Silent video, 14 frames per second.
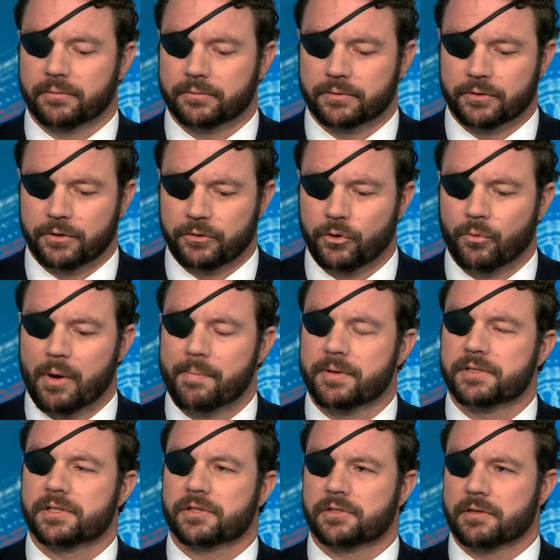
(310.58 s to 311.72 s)
new weapon
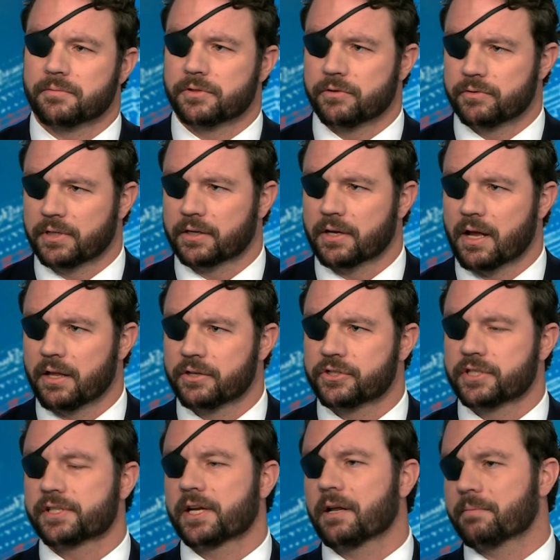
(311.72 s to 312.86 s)
systems, new
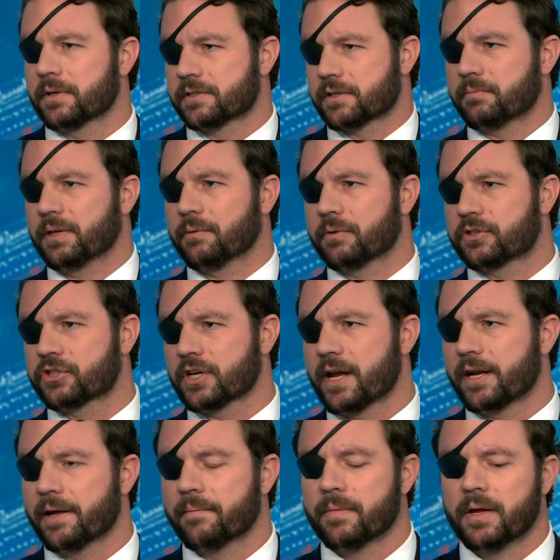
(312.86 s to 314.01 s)
technologies that help us compete with
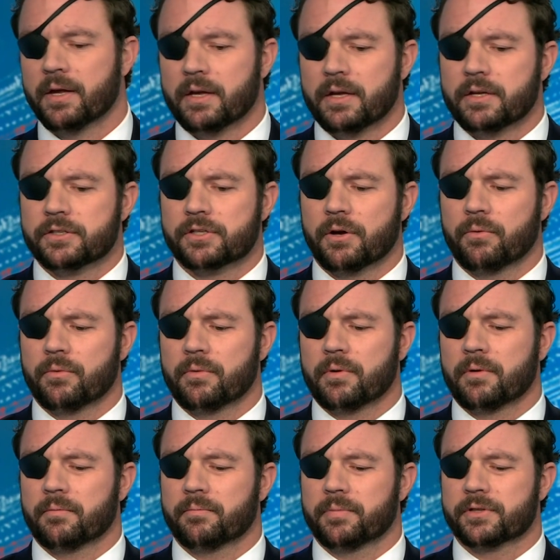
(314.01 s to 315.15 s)
China. So,
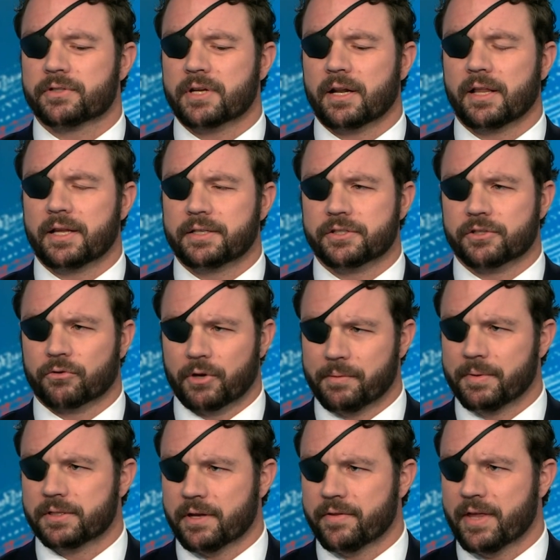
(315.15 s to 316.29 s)
but there's not a lot of
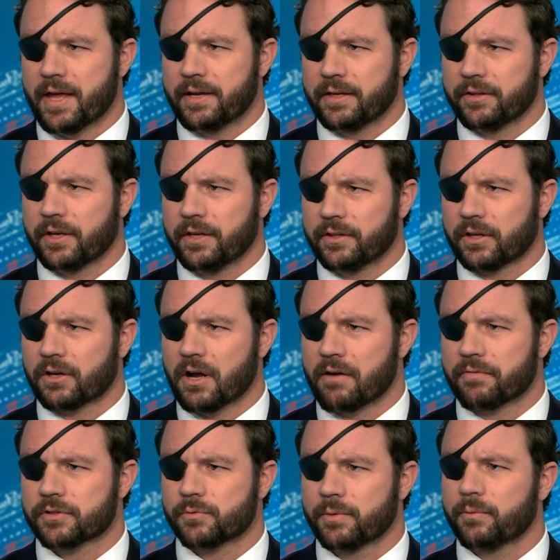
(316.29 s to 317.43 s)
disagreements on that in the
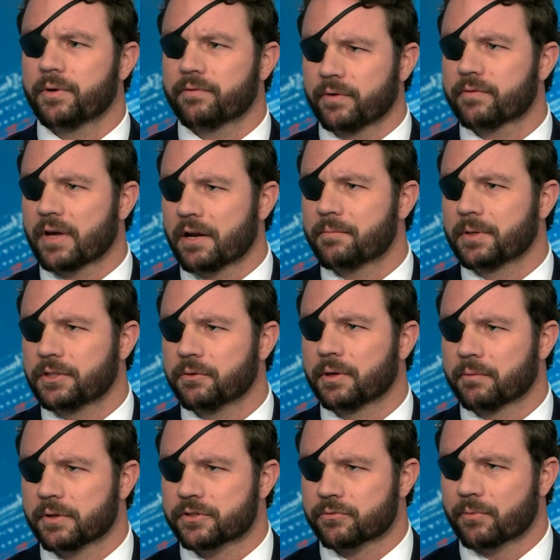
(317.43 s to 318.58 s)
conference. We've got to be
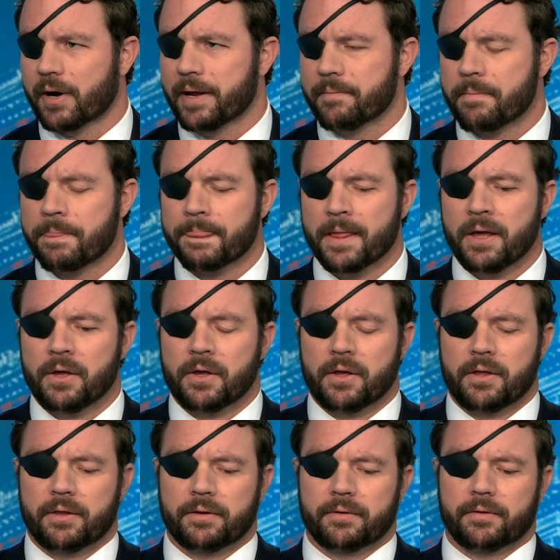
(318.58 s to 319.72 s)
doing what's right.
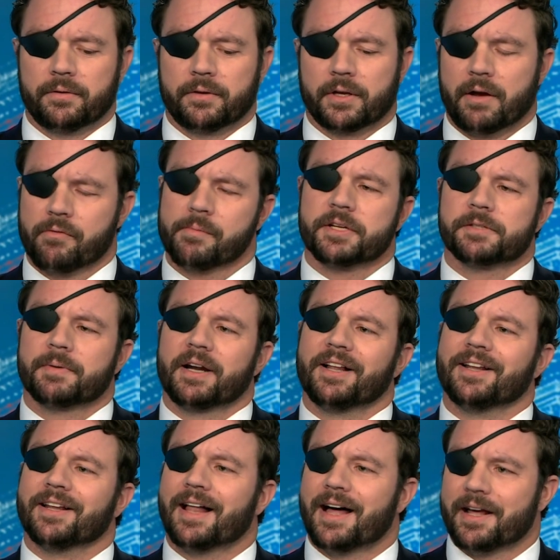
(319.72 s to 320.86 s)
The government has spent a
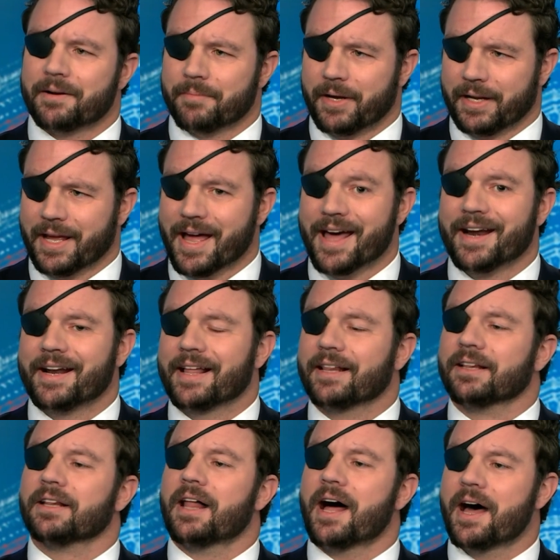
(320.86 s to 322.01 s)
lot of money, added a
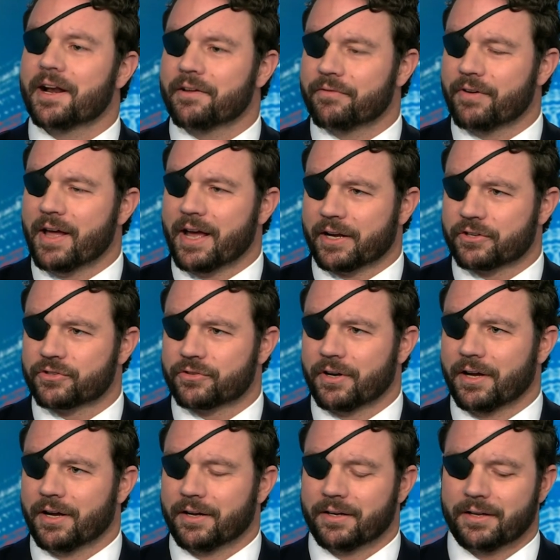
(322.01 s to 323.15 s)
lot of
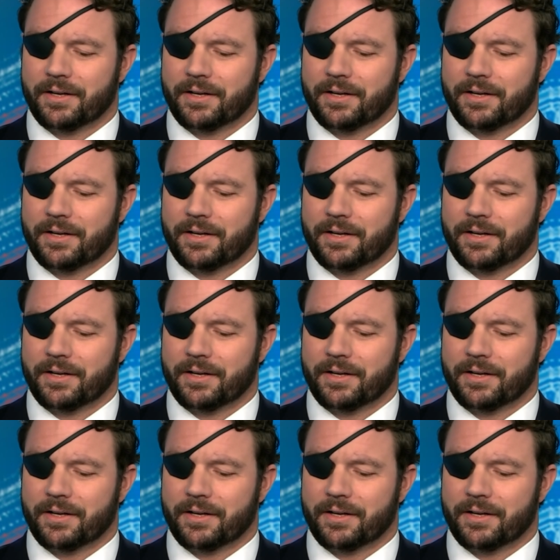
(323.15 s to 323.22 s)
extra